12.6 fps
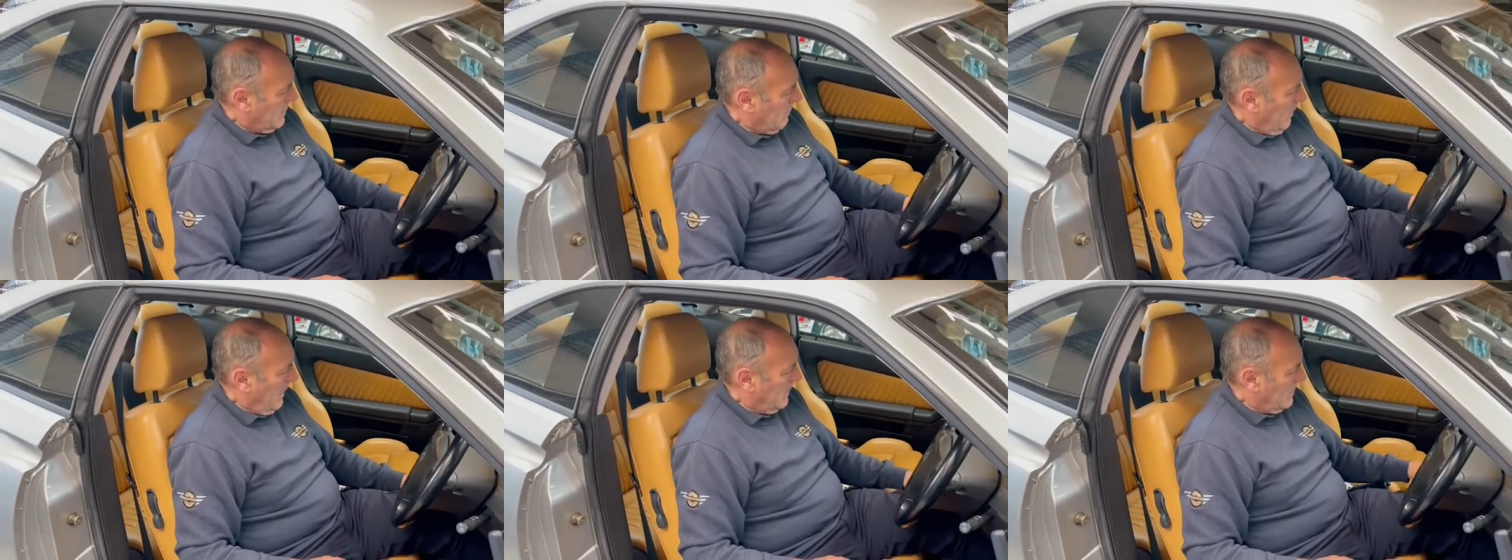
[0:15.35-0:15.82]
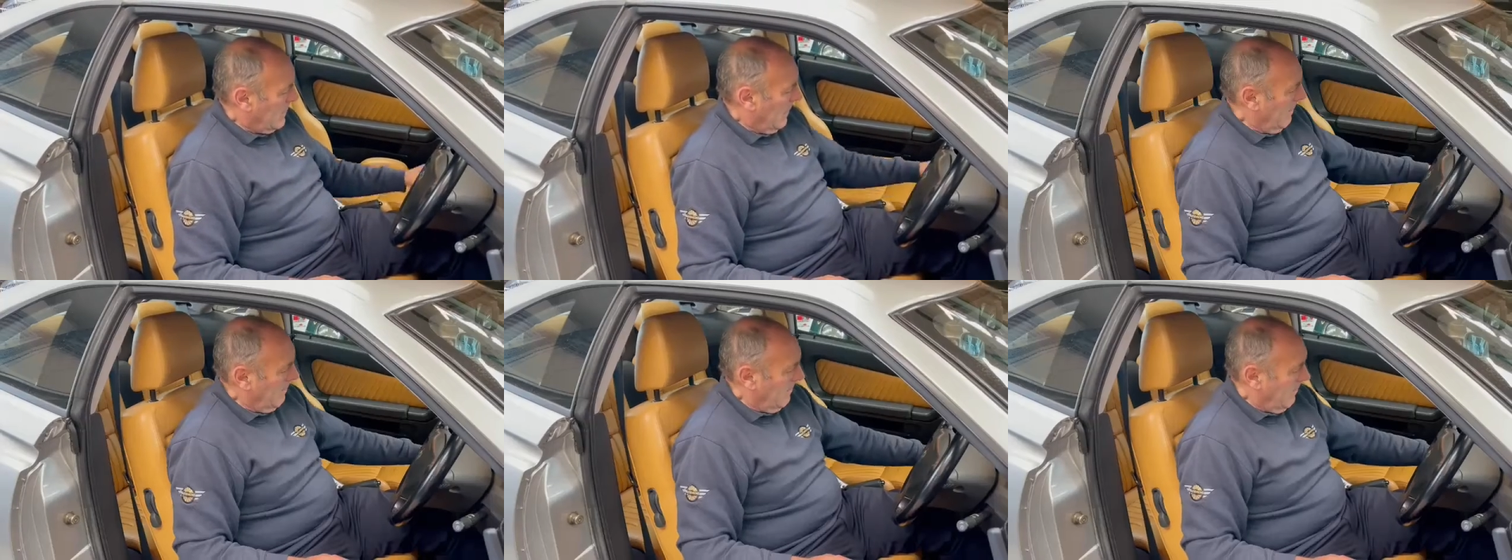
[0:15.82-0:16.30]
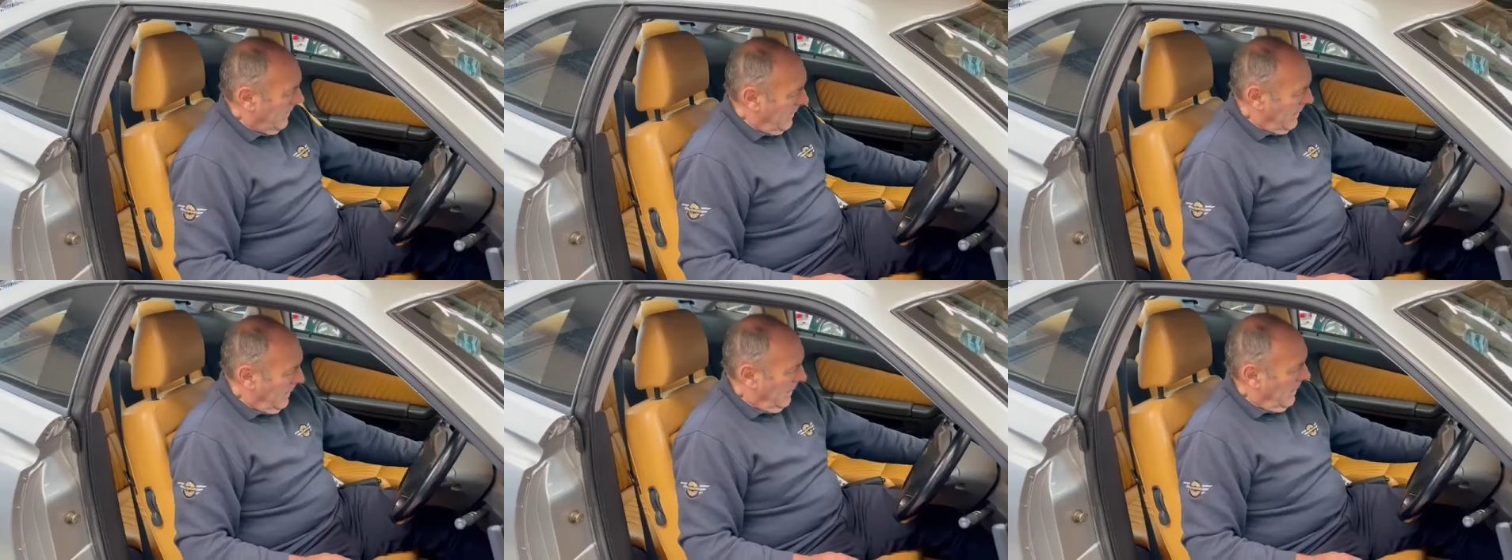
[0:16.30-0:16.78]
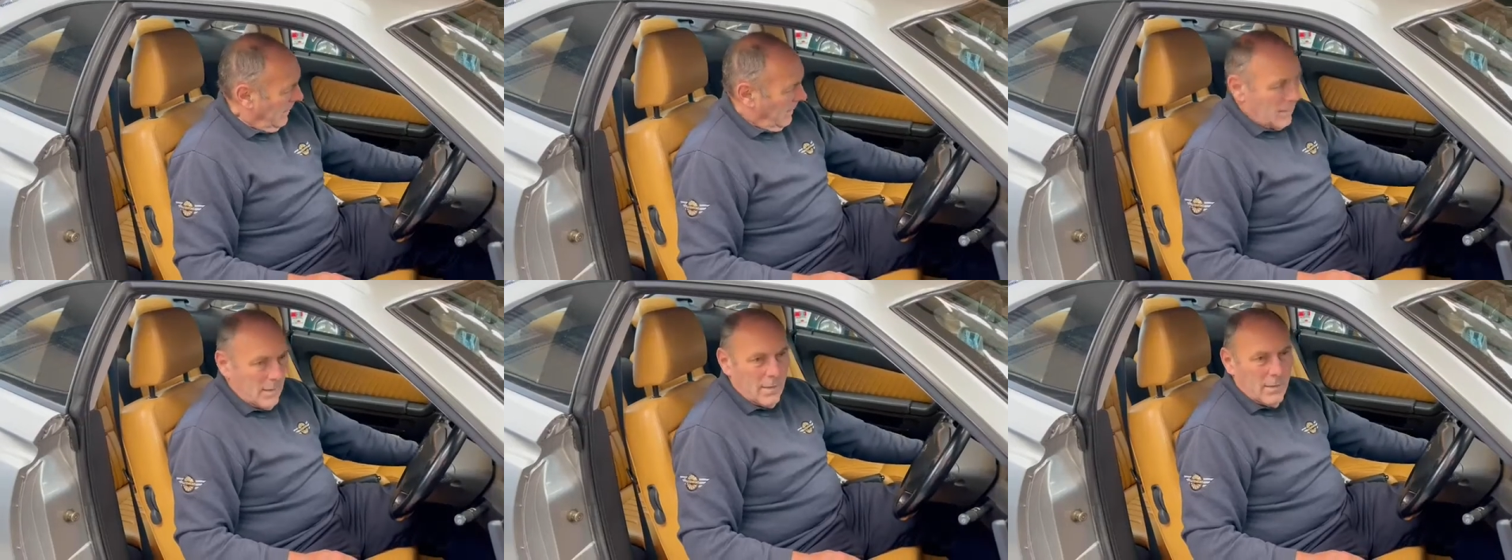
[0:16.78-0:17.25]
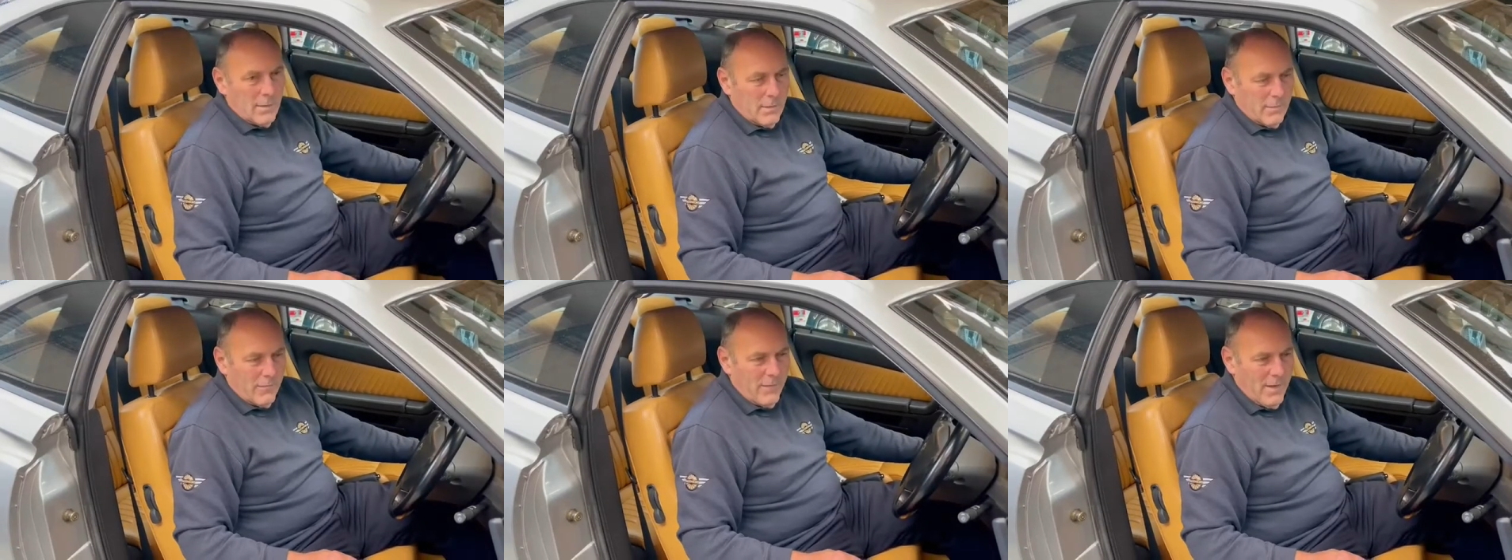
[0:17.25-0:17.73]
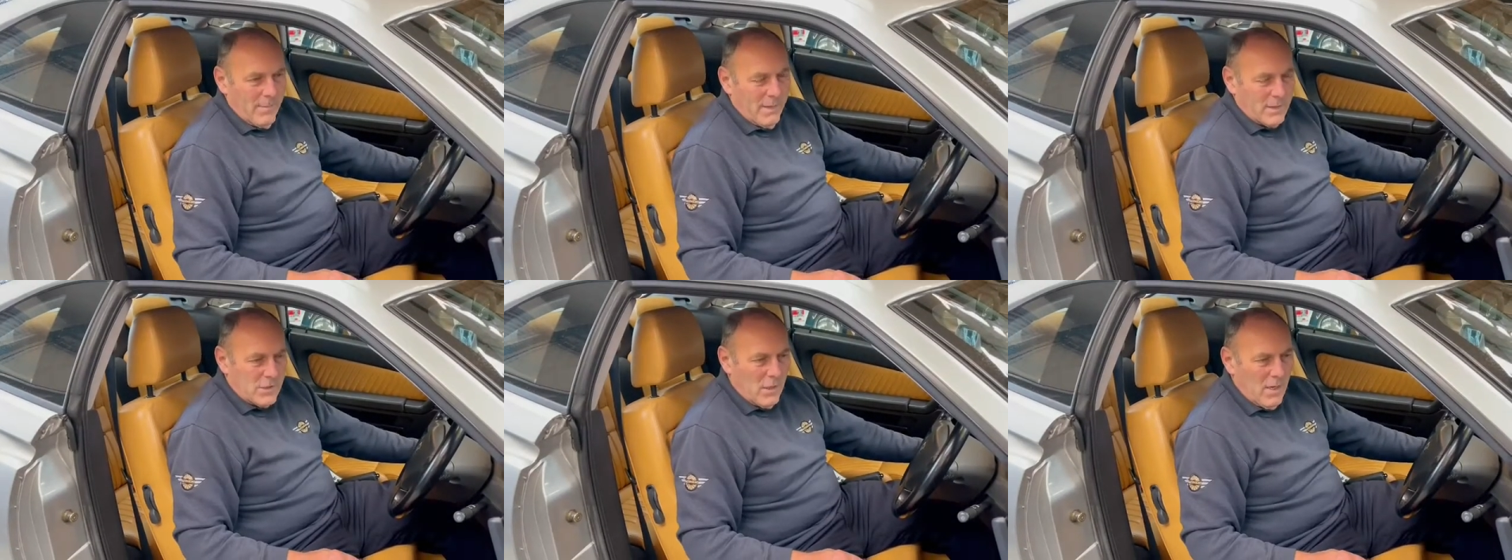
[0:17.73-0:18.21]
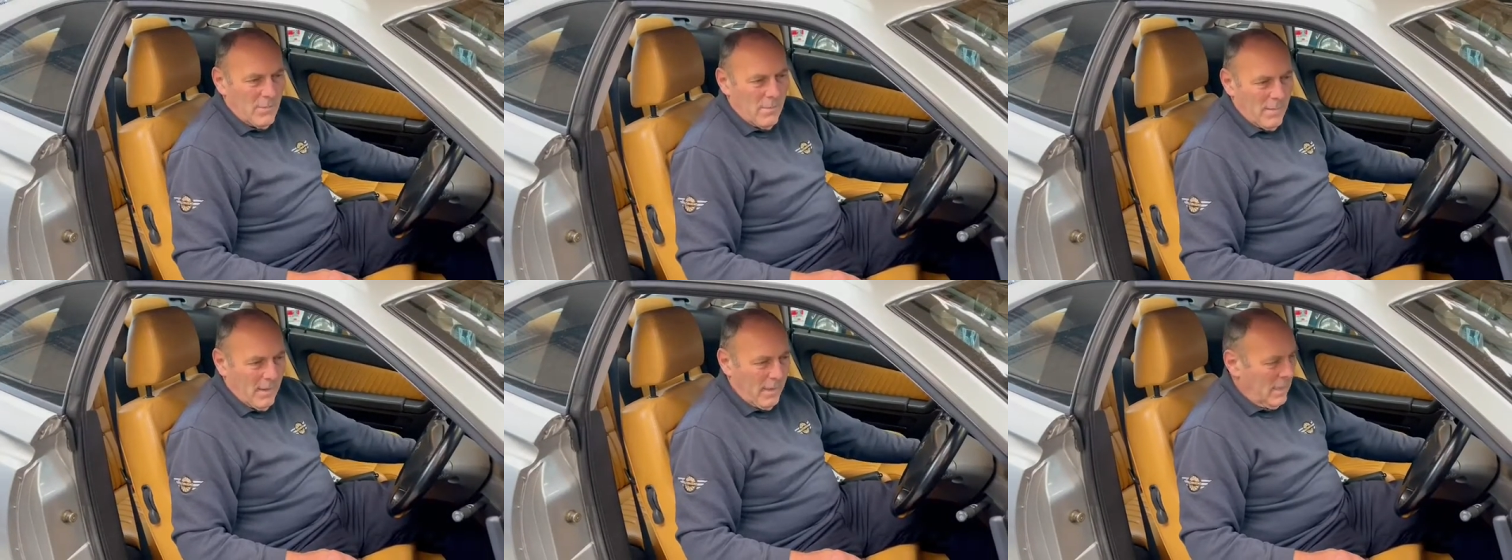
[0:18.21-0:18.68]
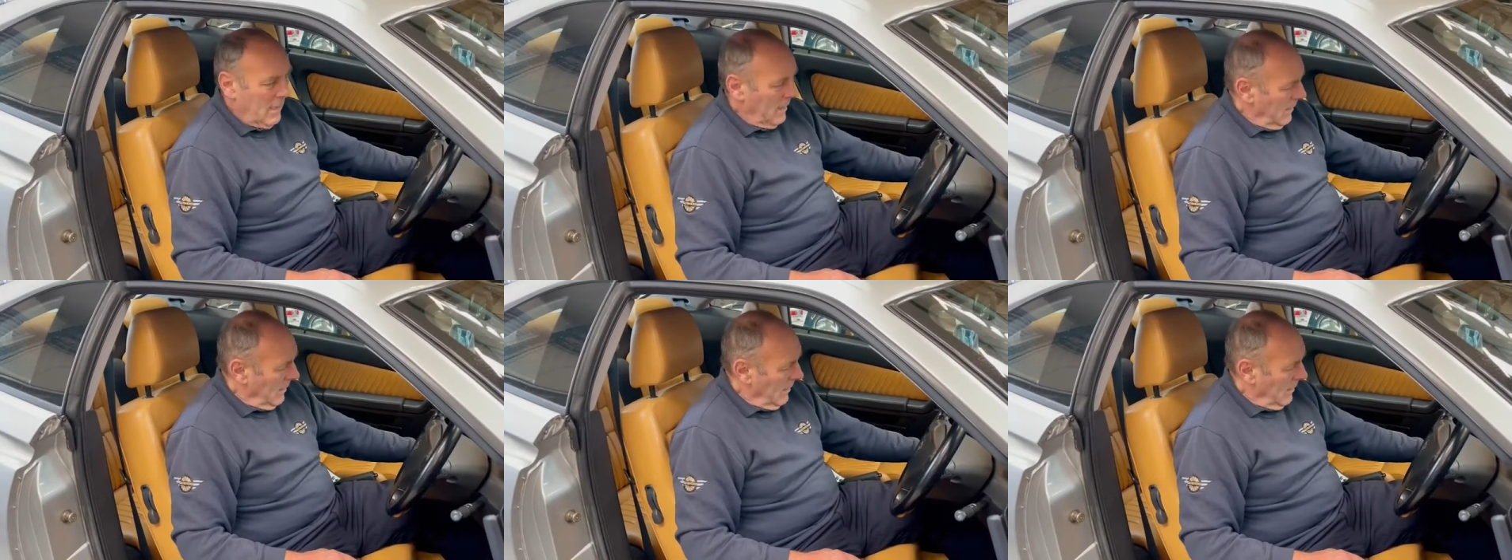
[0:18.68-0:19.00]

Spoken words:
spent a fair bit of time and money